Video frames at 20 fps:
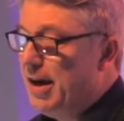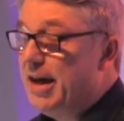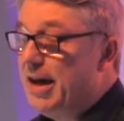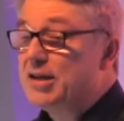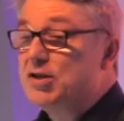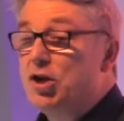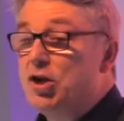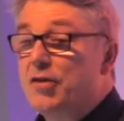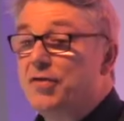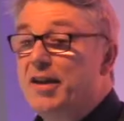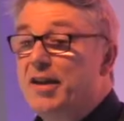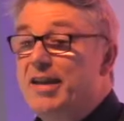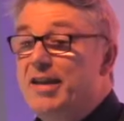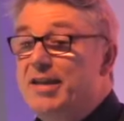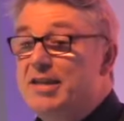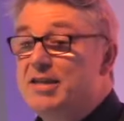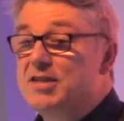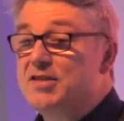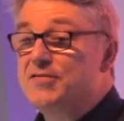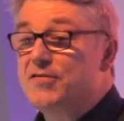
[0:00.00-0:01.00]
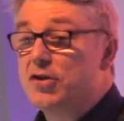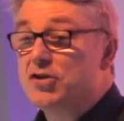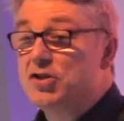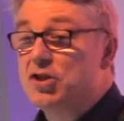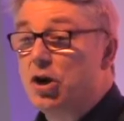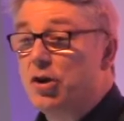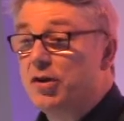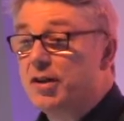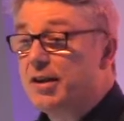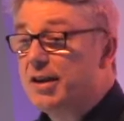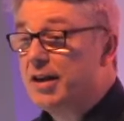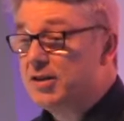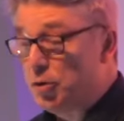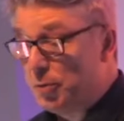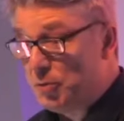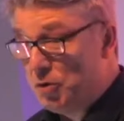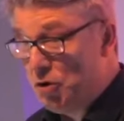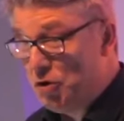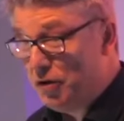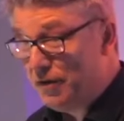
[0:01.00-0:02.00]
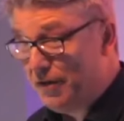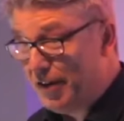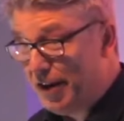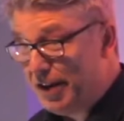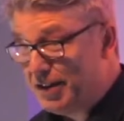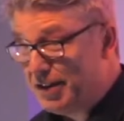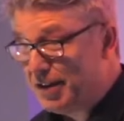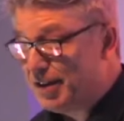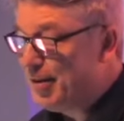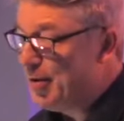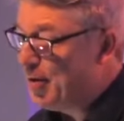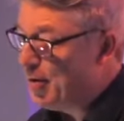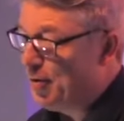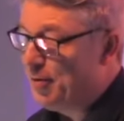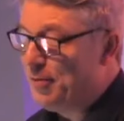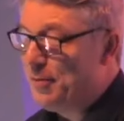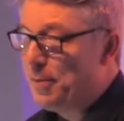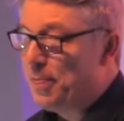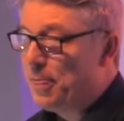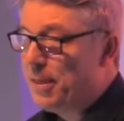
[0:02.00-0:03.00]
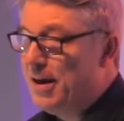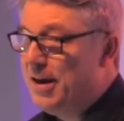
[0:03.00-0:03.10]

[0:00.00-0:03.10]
It's not that he's started it, it's up to you to finish it. No.